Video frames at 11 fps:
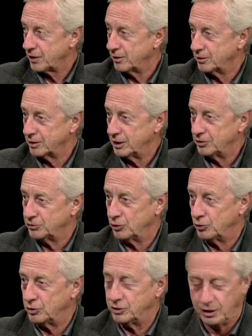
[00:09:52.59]
Okay,
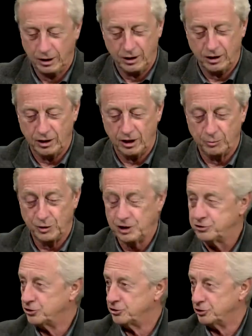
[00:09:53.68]
so in
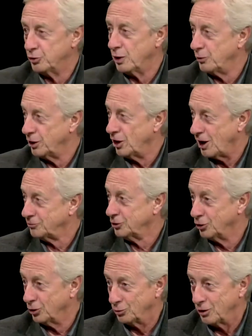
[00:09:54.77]
budgets is where we often
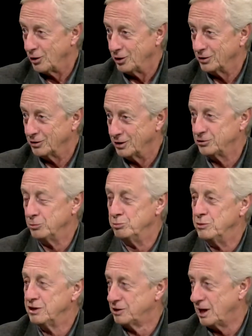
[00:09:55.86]
go wrong. It's a
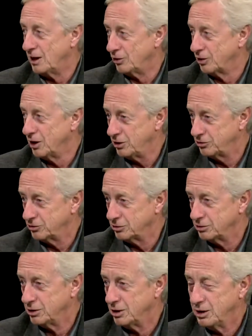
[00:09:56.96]
misallocation
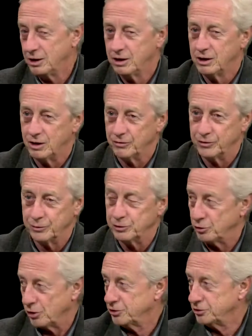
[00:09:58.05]
of the
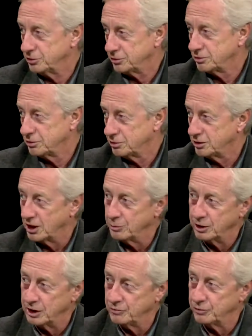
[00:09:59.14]
resources that have
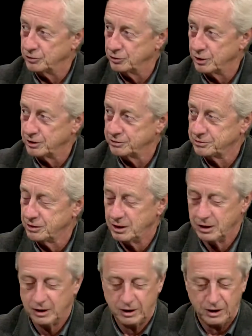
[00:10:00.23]
been given to us.
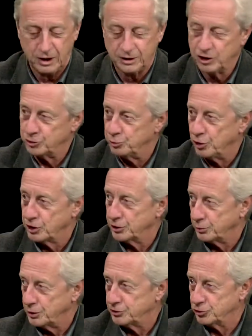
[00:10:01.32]
In this book, In the
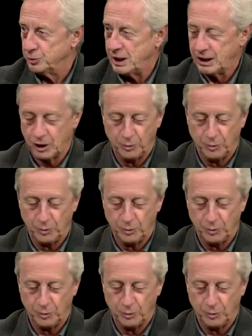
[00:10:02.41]
Richest Man in